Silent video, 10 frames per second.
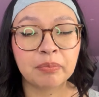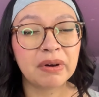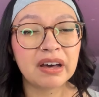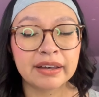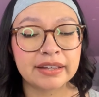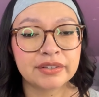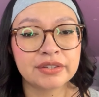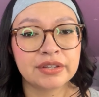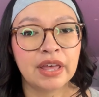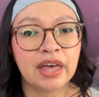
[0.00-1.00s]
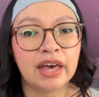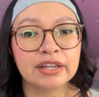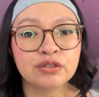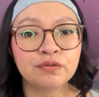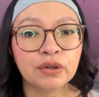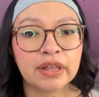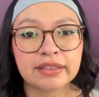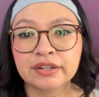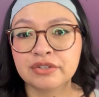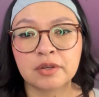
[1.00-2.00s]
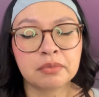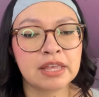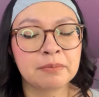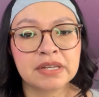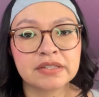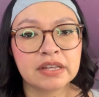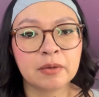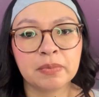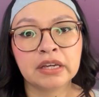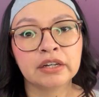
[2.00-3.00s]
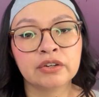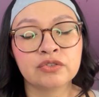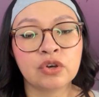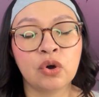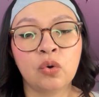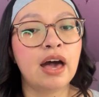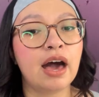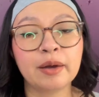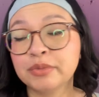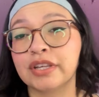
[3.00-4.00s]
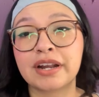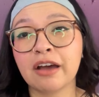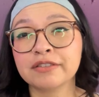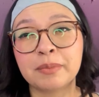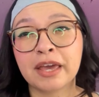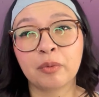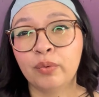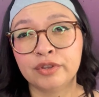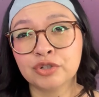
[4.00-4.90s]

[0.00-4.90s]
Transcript: but I do feel like there's something missing up here, so I'm just gonna have to make up with